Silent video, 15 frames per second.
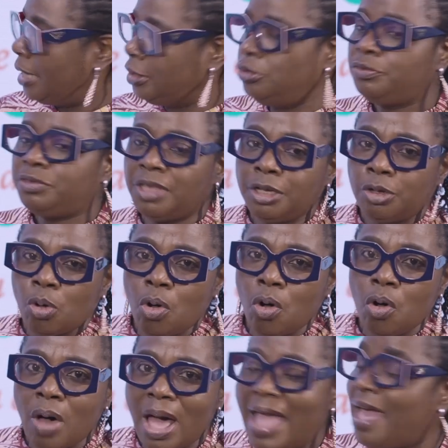and you think,
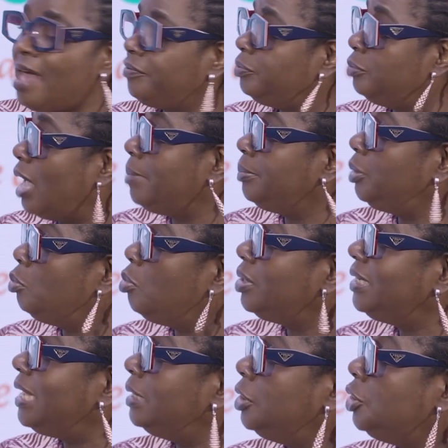oh, I have, I'm the
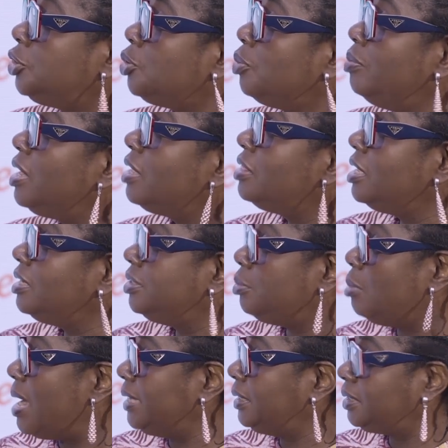one that needs to make things
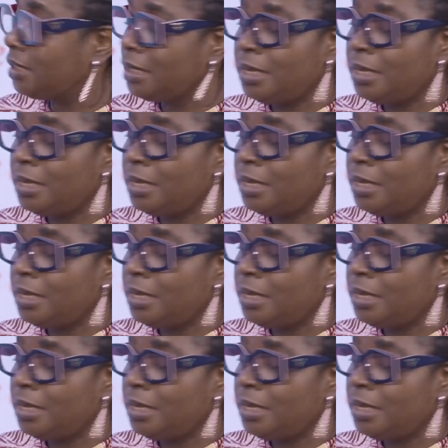right.